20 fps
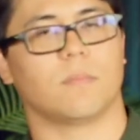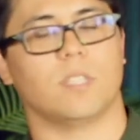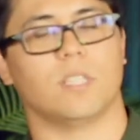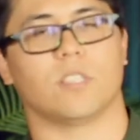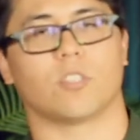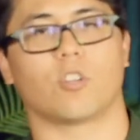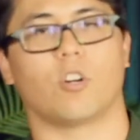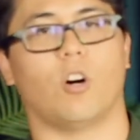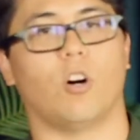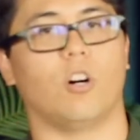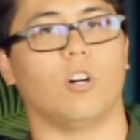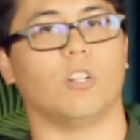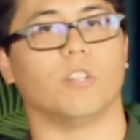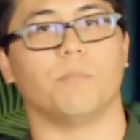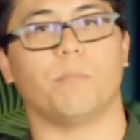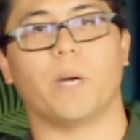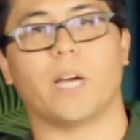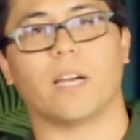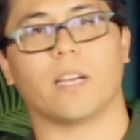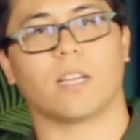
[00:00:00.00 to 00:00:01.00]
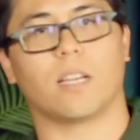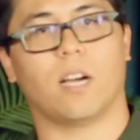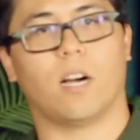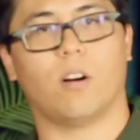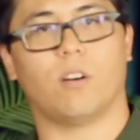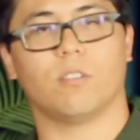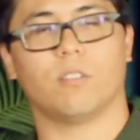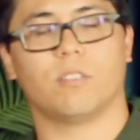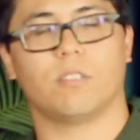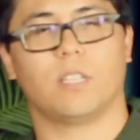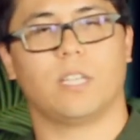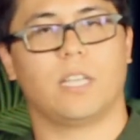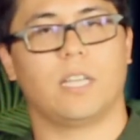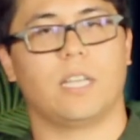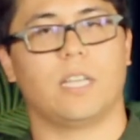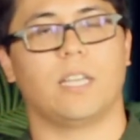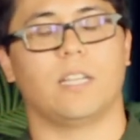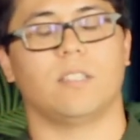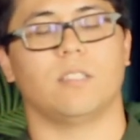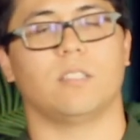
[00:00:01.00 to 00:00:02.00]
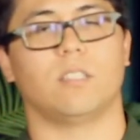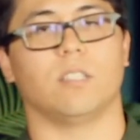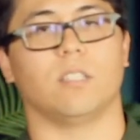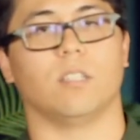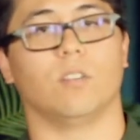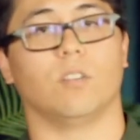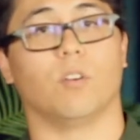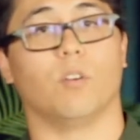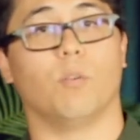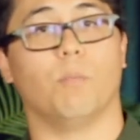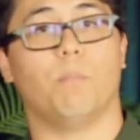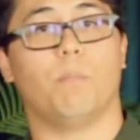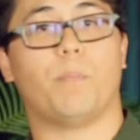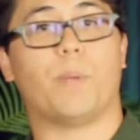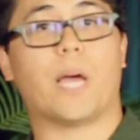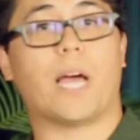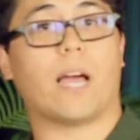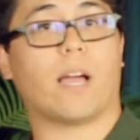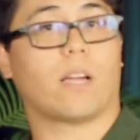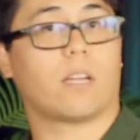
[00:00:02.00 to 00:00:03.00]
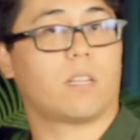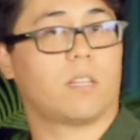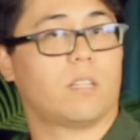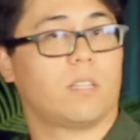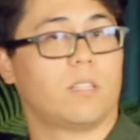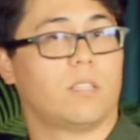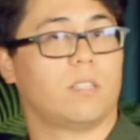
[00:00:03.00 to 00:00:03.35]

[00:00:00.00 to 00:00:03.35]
Is called back out to go back